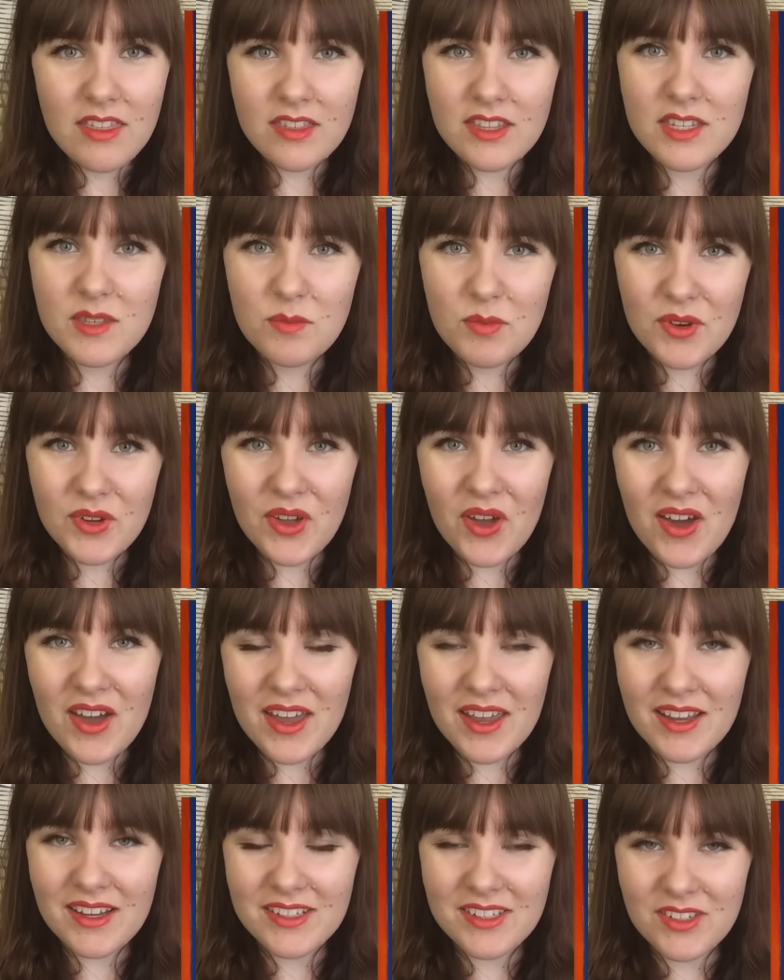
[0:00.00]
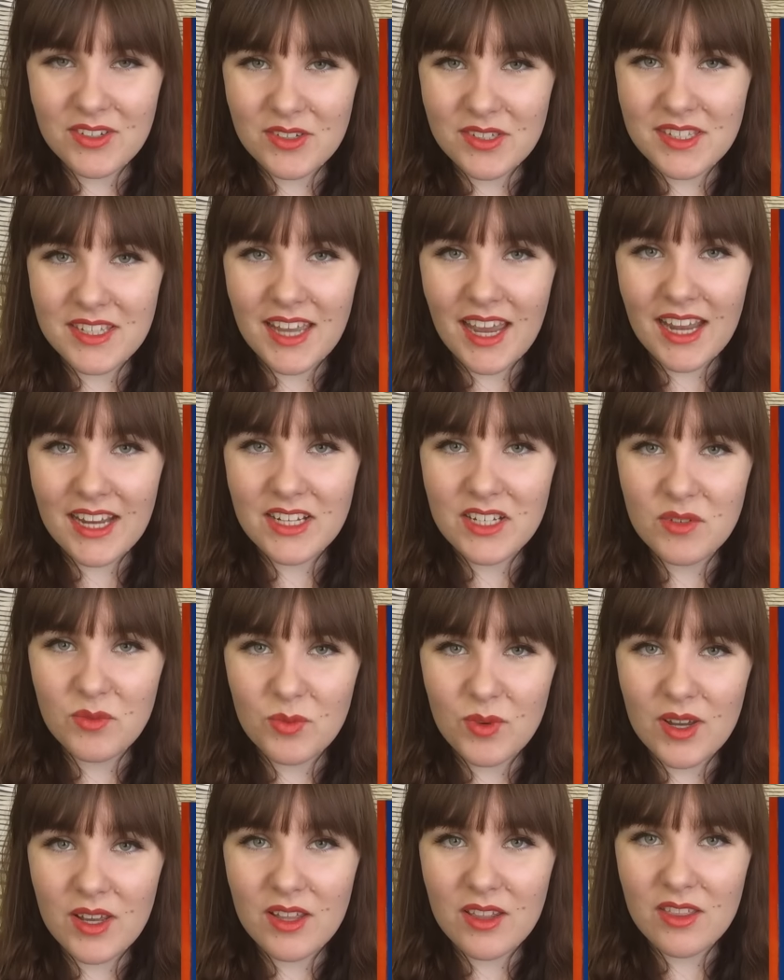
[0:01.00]
This book I associate
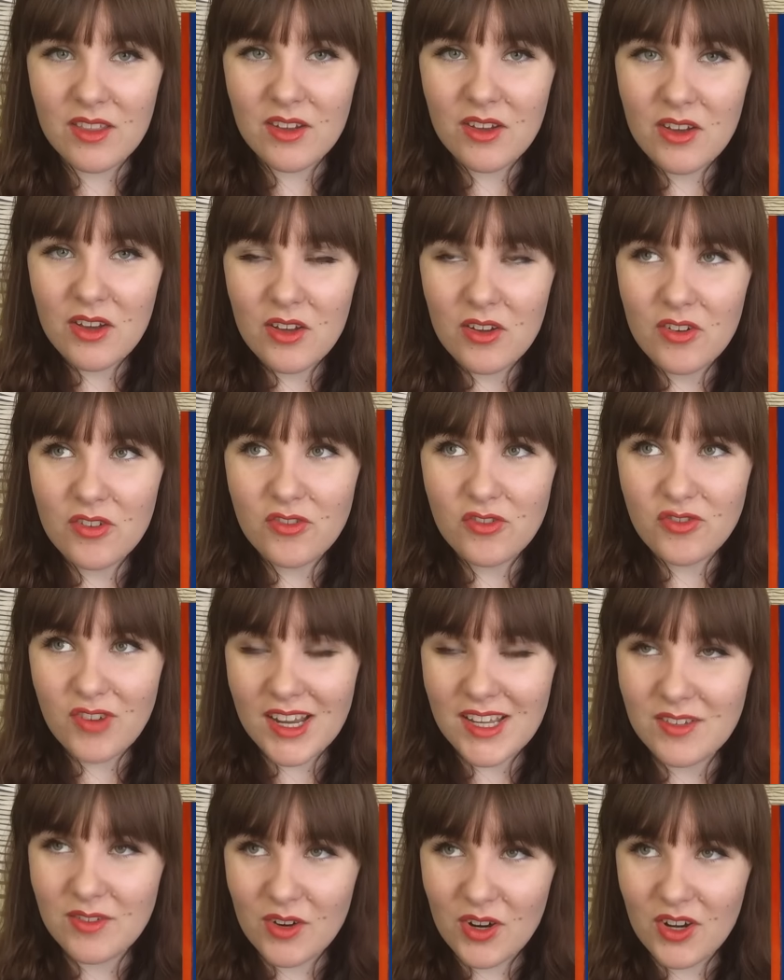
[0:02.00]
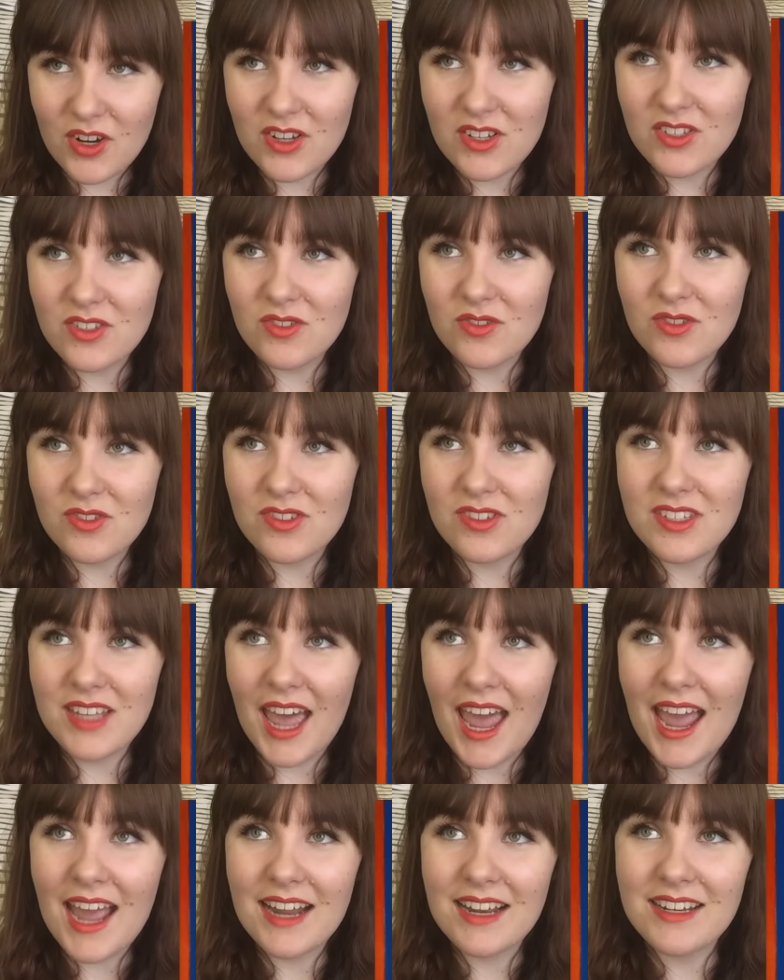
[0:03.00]
with dress rehearsals
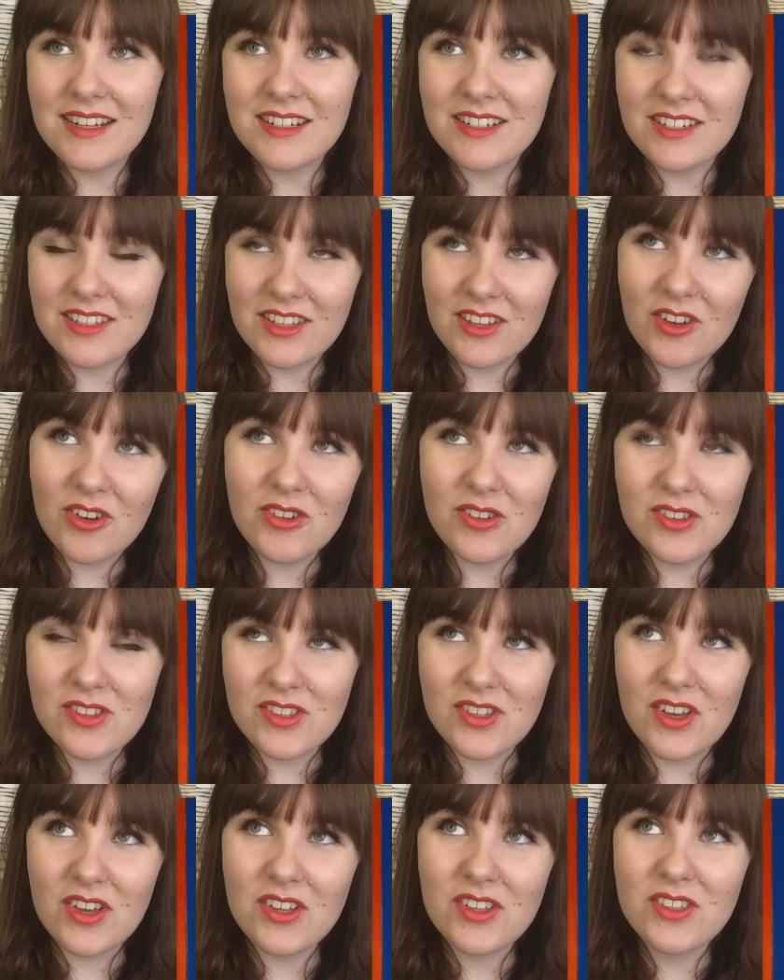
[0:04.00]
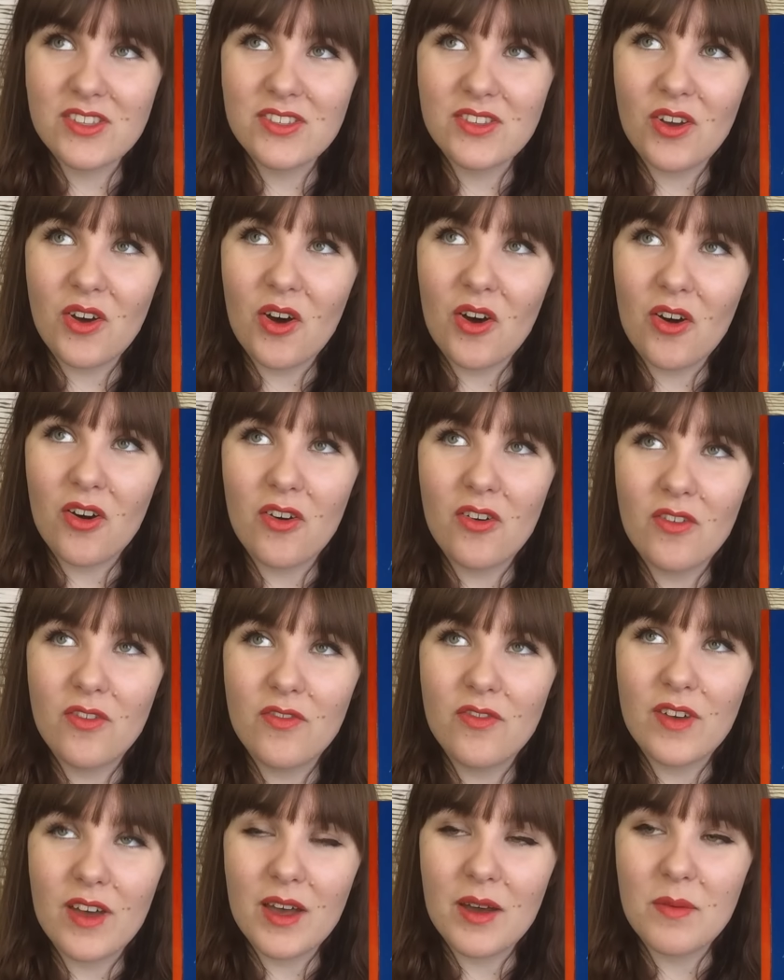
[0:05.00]
and the concerts
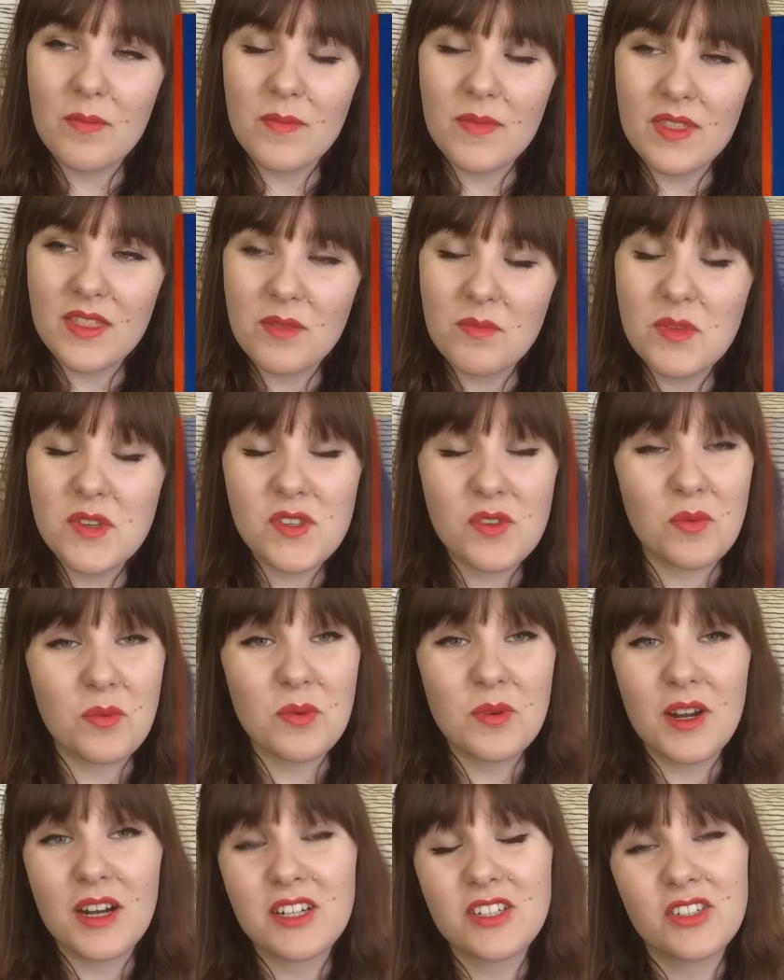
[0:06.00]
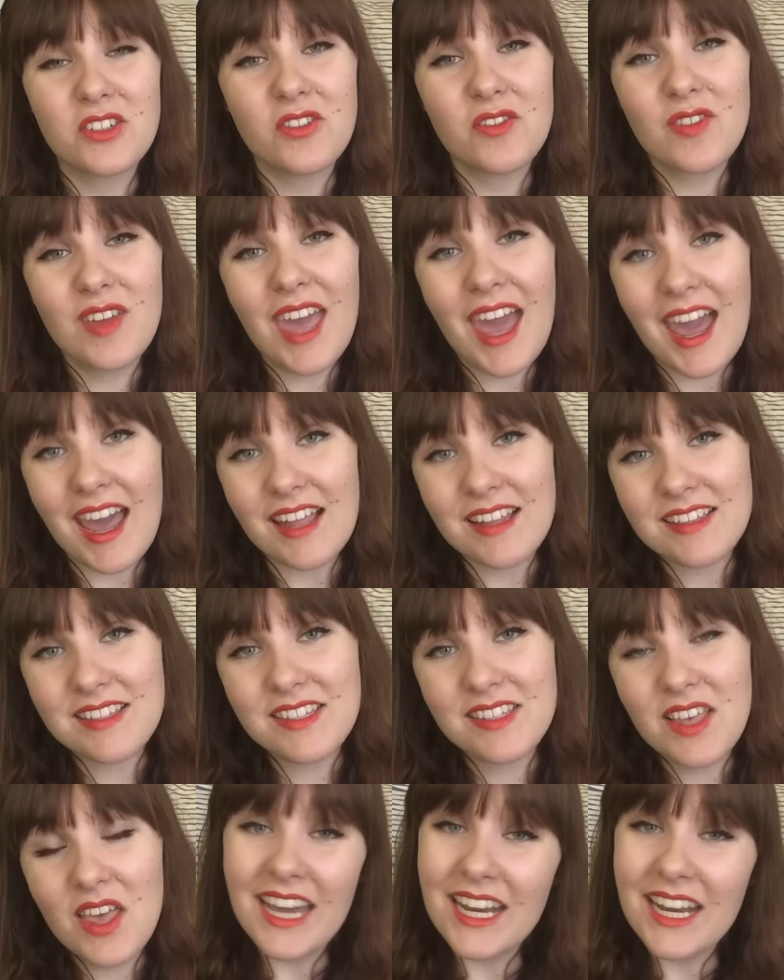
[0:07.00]
of the musical production of Cats.